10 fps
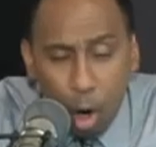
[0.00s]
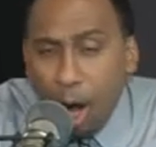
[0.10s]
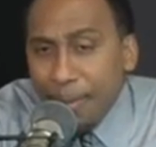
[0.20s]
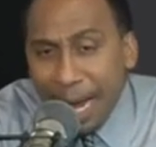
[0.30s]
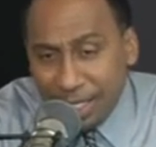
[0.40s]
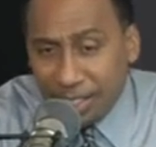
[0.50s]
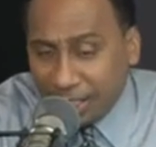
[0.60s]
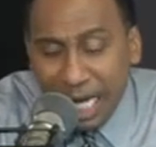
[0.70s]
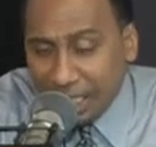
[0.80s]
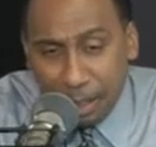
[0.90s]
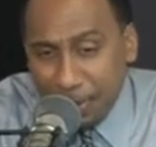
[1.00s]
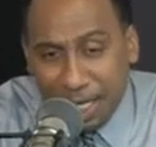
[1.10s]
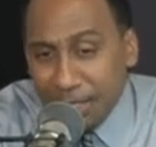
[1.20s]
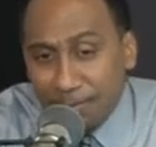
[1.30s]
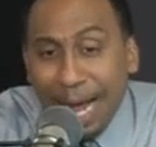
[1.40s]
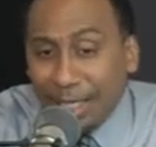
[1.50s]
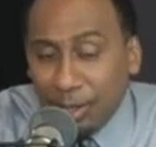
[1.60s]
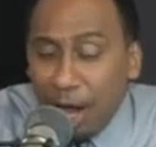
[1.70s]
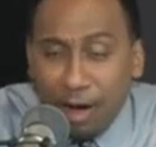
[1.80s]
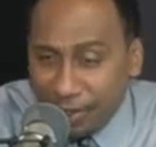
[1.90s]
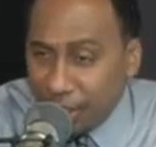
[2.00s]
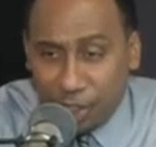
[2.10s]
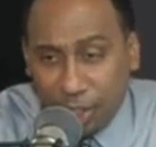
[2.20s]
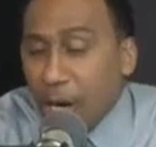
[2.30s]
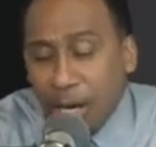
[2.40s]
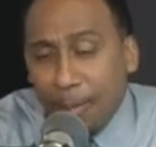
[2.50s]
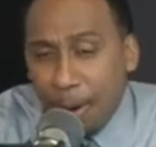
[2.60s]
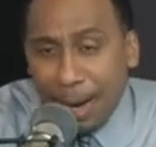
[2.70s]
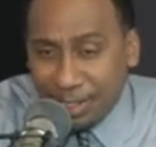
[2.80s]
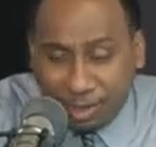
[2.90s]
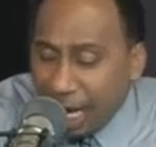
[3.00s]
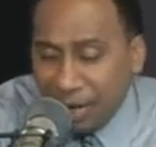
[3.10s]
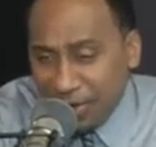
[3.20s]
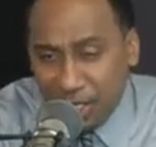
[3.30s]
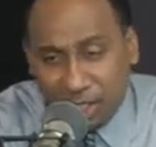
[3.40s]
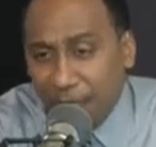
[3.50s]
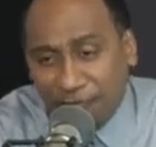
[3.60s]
Nor am I disgusted because Michael Irvin just showed up on my television